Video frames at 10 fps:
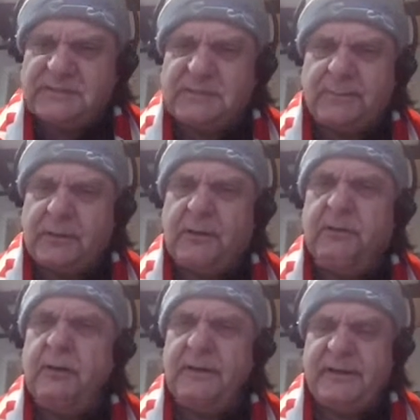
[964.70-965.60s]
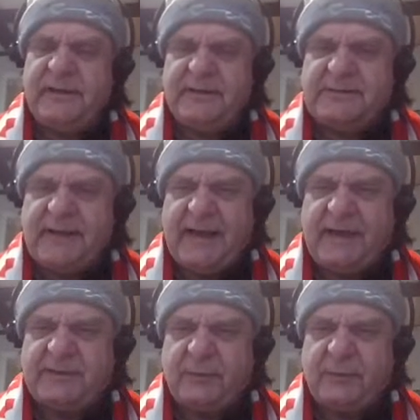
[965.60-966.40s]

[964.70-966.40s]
to borrow is at